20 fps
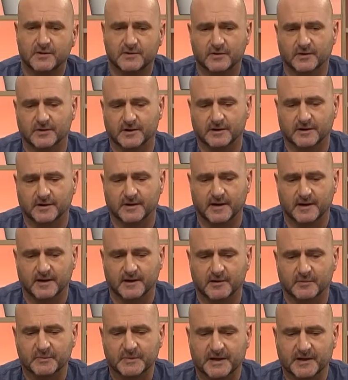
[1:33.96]
You can
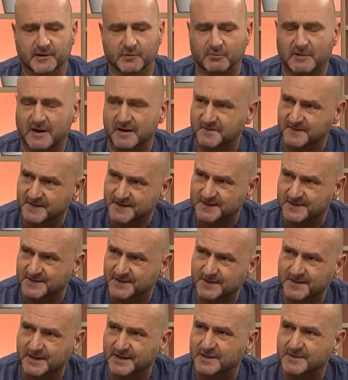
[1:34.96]
um, get a roughness
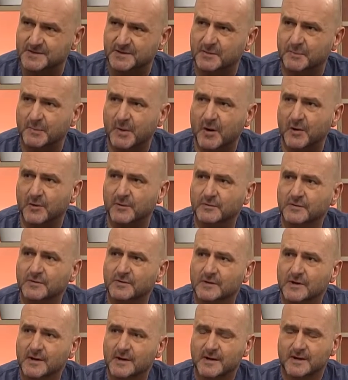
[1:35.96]
to the edge of the
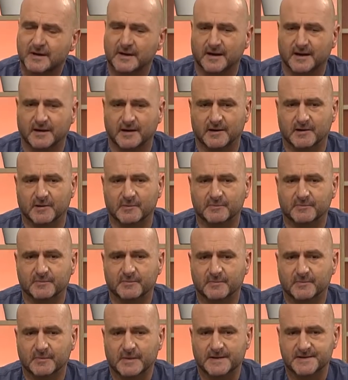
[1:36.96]
bones. Um,
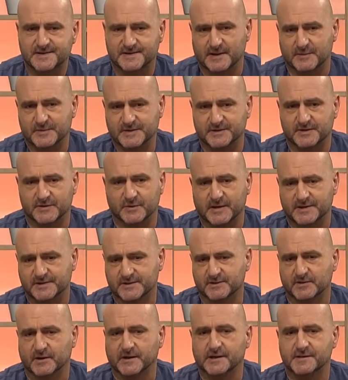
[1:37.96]
in some
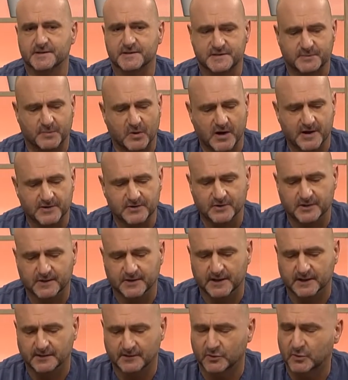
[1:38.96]
situations, like in the spine, you
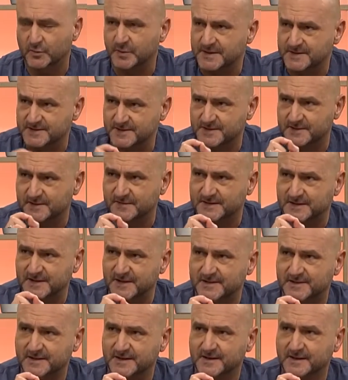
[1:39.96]
can get little pieces of
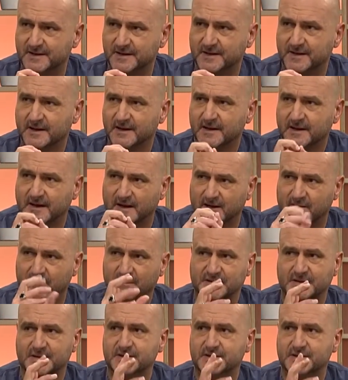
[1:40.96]
disc um,